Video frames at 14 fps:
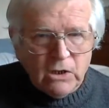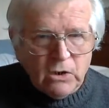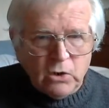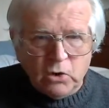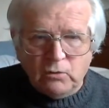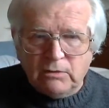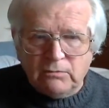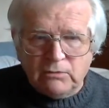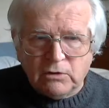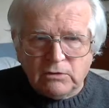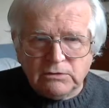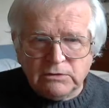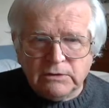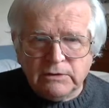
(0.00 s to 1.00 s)
No, I'm
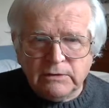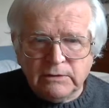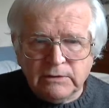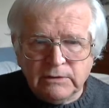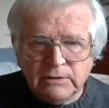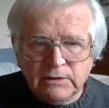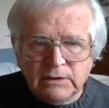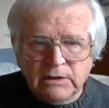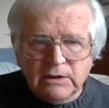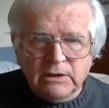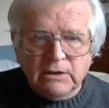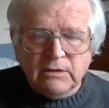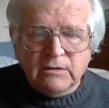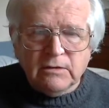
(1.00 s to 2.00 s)
not.
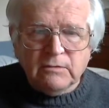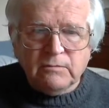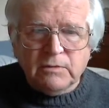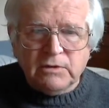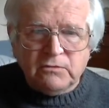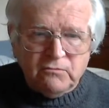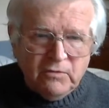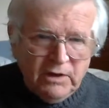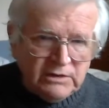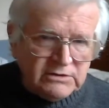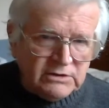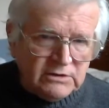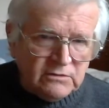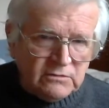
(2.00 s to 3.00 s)
But
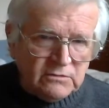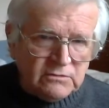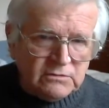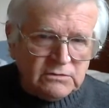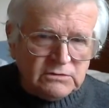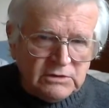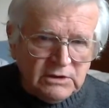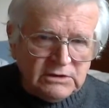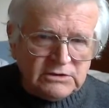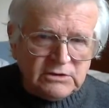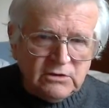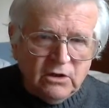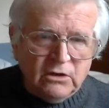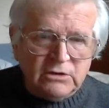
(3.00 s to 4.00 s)
resin does
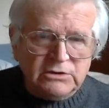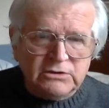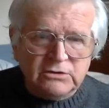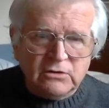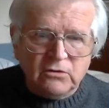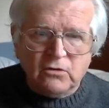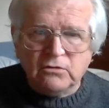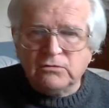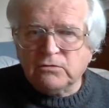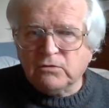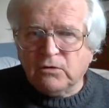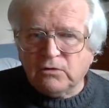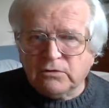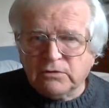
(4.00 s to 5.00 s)
last a lot
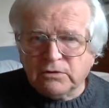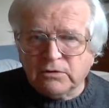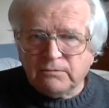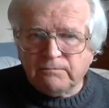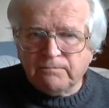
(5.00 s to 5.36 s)
longer.